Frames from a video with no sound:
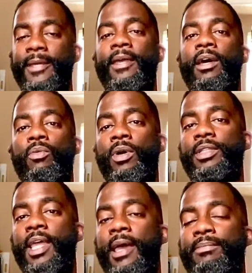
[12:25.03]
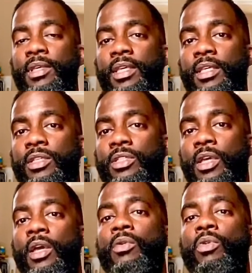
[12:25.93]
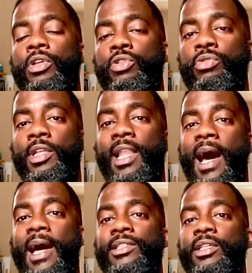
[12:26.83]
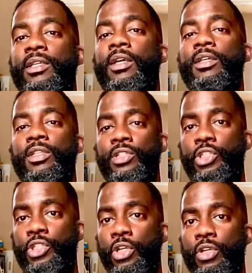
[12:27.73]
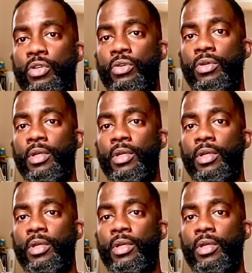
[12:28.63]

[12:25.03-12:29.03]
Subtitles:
And what that means, we're utilizing the sugar